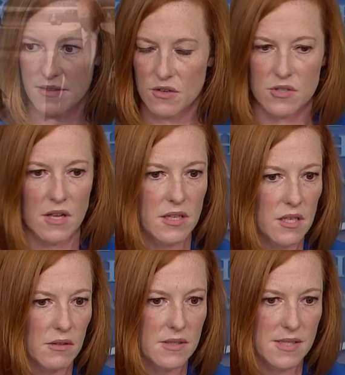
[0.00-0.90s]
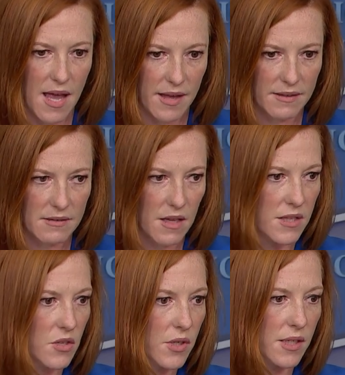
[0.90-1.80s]
There's nothing you can say,
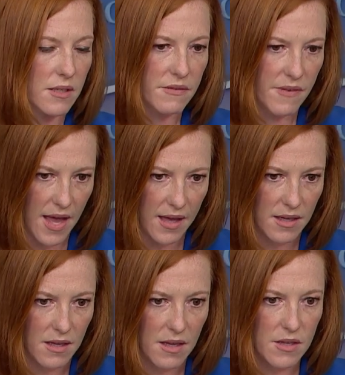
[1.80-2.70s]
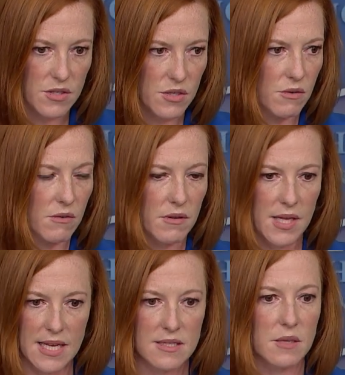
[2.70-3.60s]
nothing you can convey to
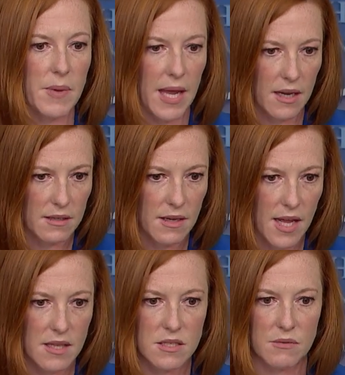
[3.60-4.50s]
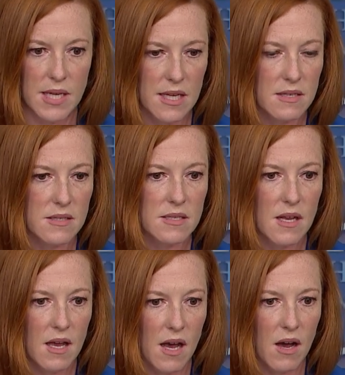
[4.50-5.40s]
ease the pain and to ease
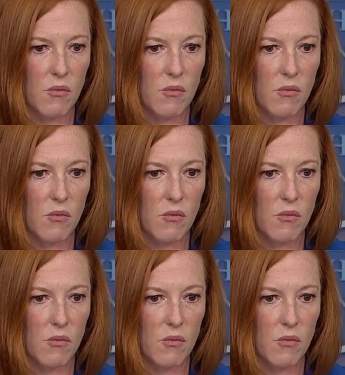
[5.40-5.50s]
uh,